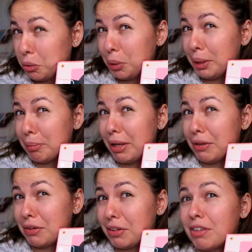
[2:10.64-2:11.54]
quid a
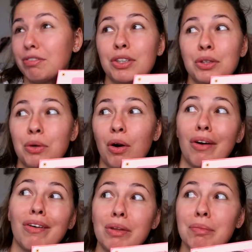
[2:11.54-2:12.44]
month if you
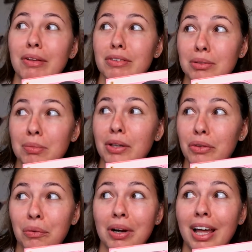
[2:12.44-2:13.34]
are on the month to
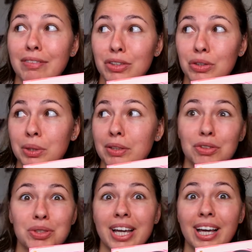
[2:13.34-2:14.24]
month, or 11 quid if
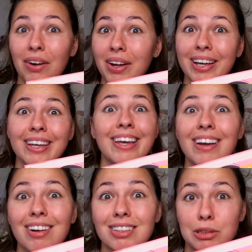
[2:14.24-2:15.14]
you take out like a
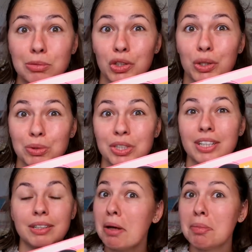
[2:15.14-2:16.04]
year
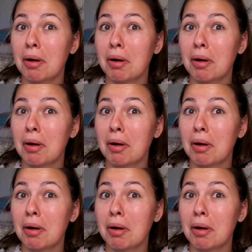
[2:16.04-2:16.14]
subscription. A